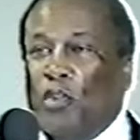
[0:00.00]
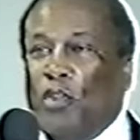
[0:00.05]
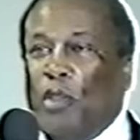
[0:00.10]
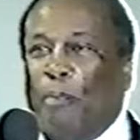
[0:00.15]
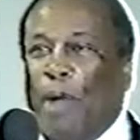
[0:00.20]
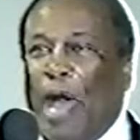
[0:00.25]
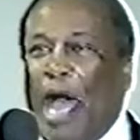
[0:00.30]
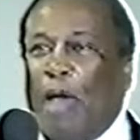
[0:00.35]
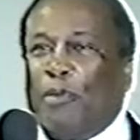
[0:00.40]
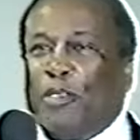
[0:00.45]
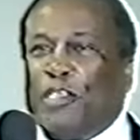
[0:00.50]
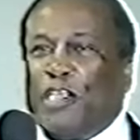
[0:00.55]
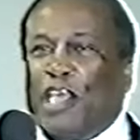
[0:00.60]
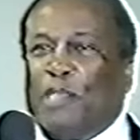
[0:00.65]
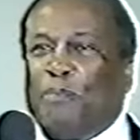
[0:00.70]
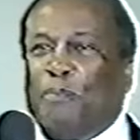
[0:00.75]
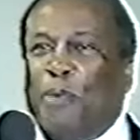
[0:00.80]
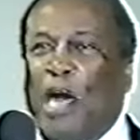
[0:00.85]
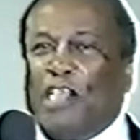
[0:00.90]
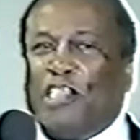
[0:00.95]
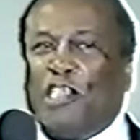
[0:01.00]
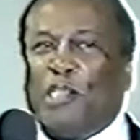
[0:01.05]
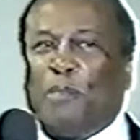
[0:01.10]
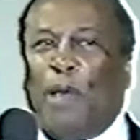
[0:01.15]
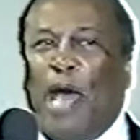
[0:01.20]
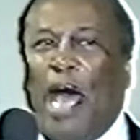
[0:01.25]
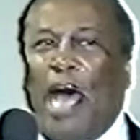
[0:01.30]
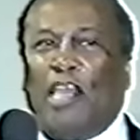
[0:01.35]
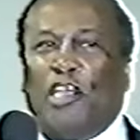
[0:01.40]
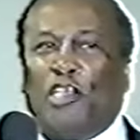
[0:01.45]
The Bible says Pontius
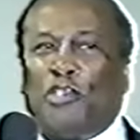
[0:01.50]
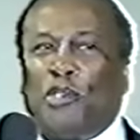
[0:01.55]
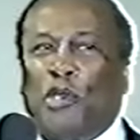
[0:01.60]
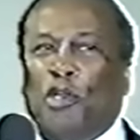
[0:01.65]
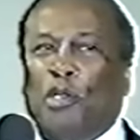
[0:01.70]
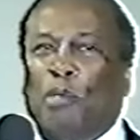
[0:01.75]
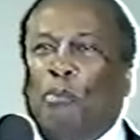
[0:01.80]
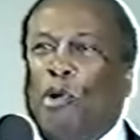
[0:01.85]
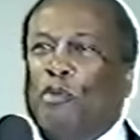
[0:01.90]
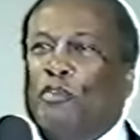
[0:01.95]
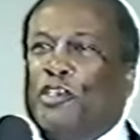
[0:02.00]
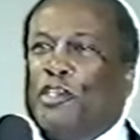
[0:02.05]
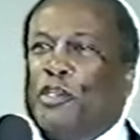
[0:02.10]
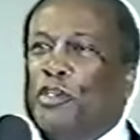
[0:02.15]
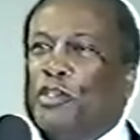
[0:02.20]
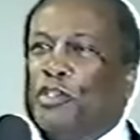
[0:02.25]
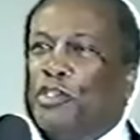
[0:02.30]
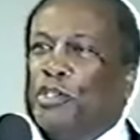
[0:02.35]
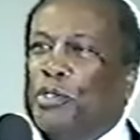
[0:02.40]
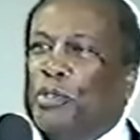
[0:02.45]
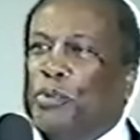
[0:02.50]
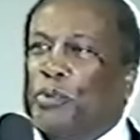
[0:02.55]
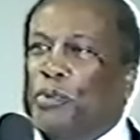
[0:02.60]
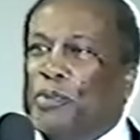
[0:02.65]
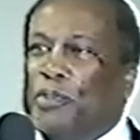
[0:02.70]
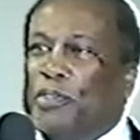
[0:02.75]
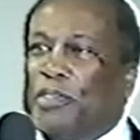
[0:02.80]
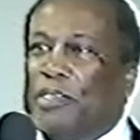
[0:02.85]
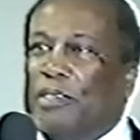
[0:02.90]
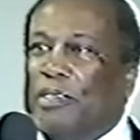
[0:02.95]
Pilate turned them over to the
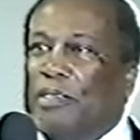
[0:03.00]
Jews.